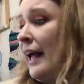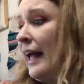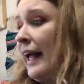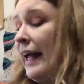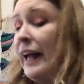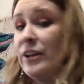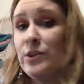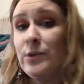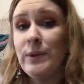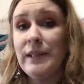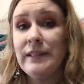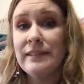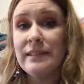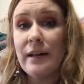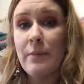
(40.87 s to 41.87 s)
And you
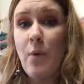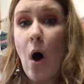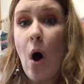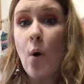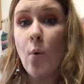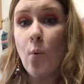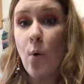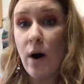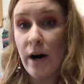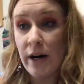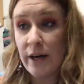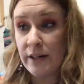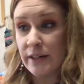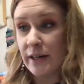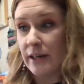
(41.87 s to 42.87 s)
need some
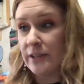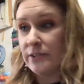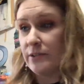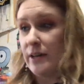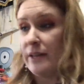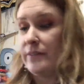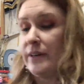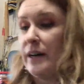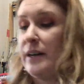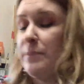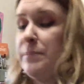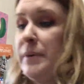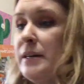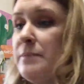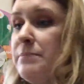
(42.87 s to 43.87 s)
water. So I've got a
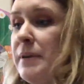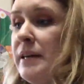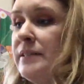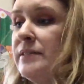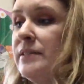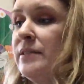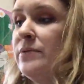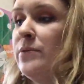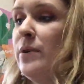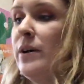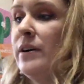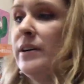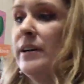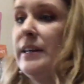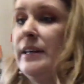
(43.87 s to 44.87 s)
big basin of
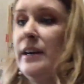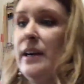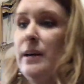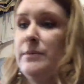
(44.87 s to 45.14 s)
water here.